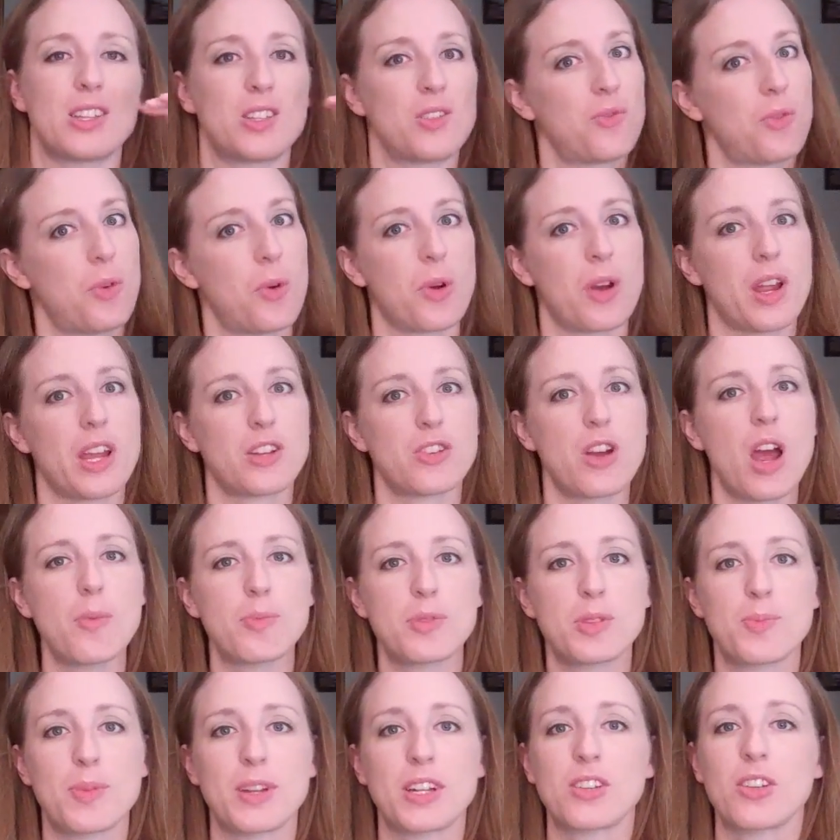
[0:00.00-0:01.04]
only it's
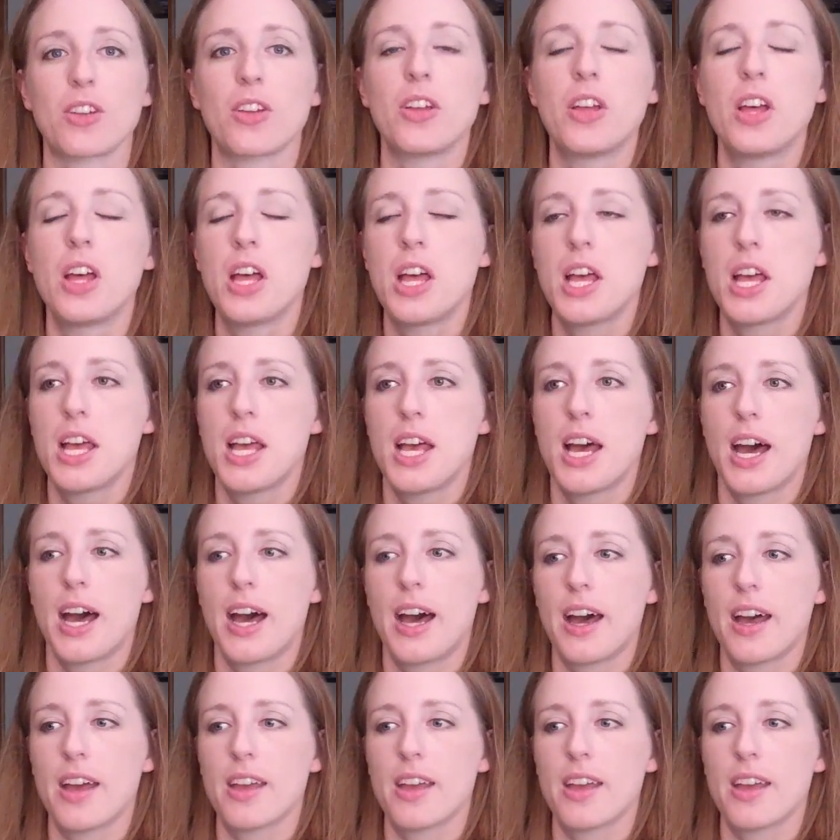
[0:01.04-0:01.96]
for a drop spindle.